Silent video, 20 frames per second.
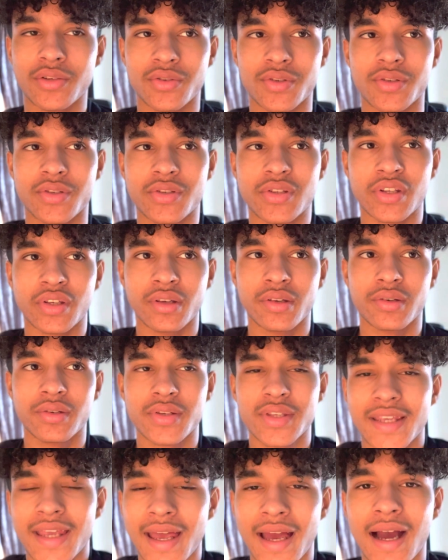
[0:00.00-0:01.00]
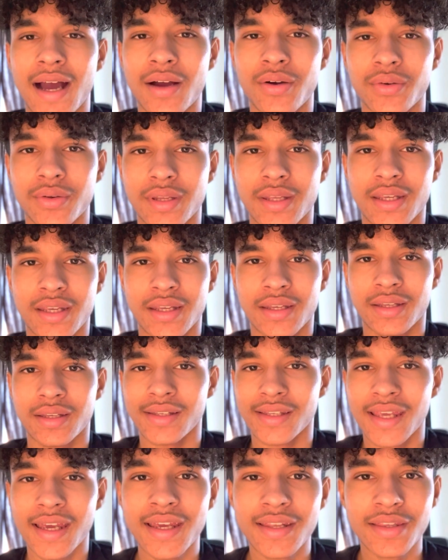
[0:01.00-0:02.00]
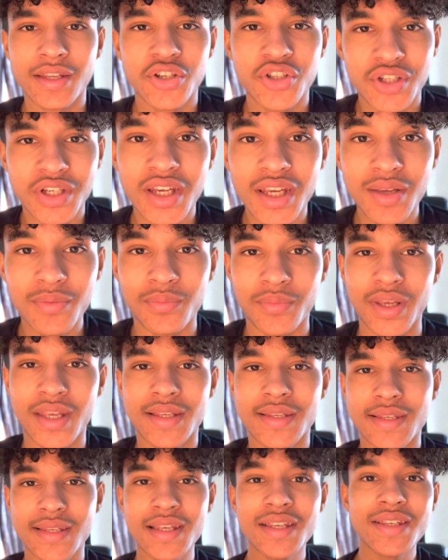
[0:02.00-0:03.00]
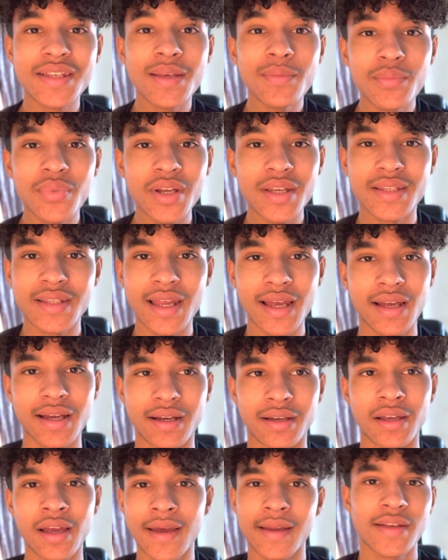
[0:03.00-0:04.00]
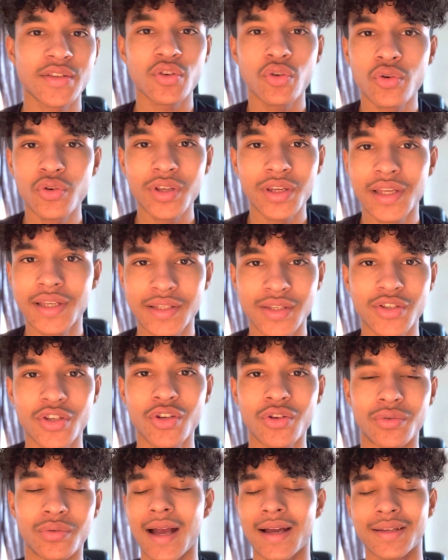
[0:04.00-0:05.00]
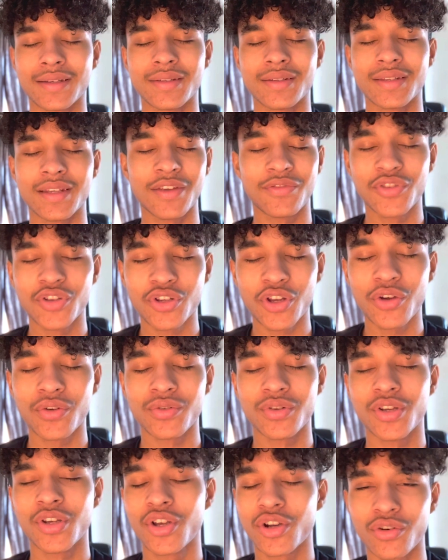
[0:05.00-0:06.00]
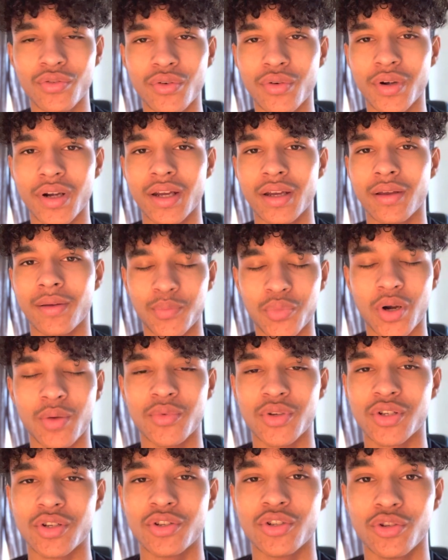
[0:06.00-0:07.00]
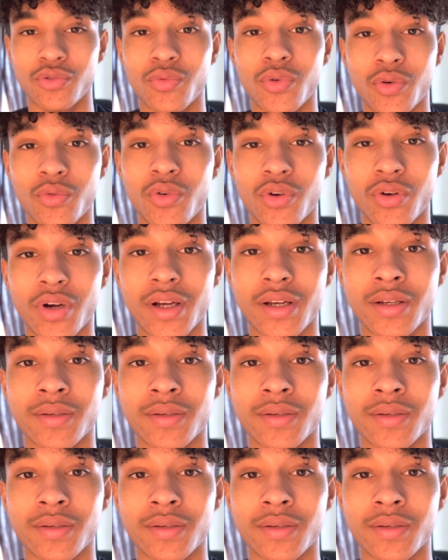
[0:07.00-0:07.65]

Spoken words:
Just get out there, get in the gym. It's as simple as that. That's all you need to do. And if you don't, you're going to regret it. I promise you, you will regret it.